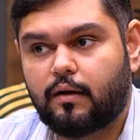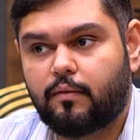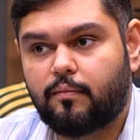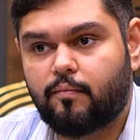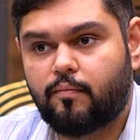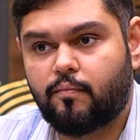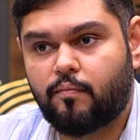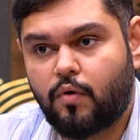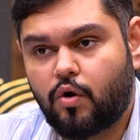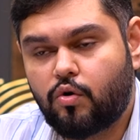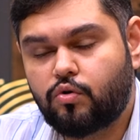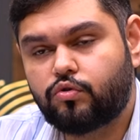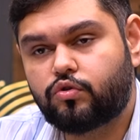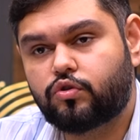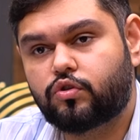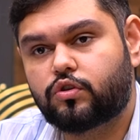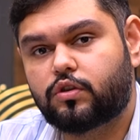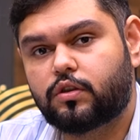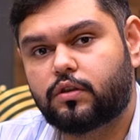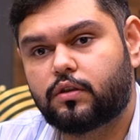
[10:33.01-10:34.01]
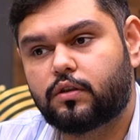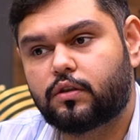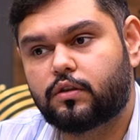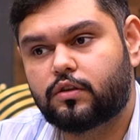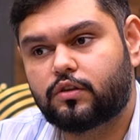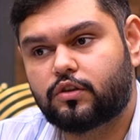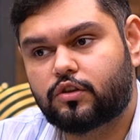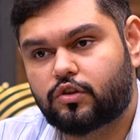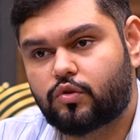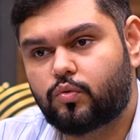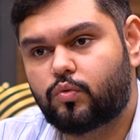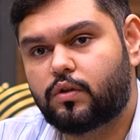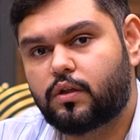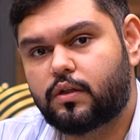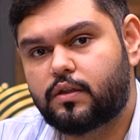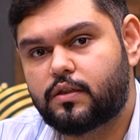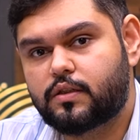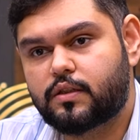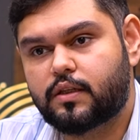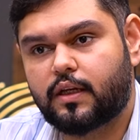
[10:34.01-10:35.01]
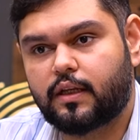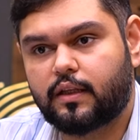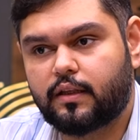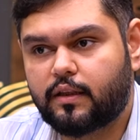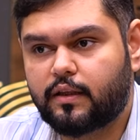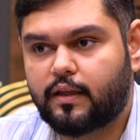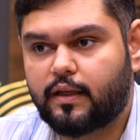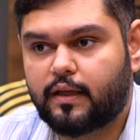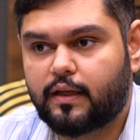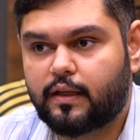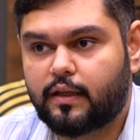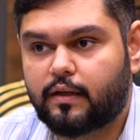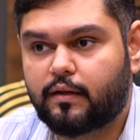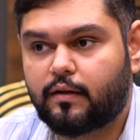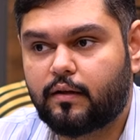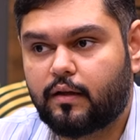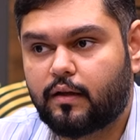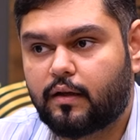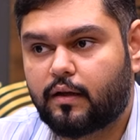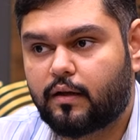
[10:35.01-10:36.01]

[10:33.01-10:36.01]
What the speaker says: most students in their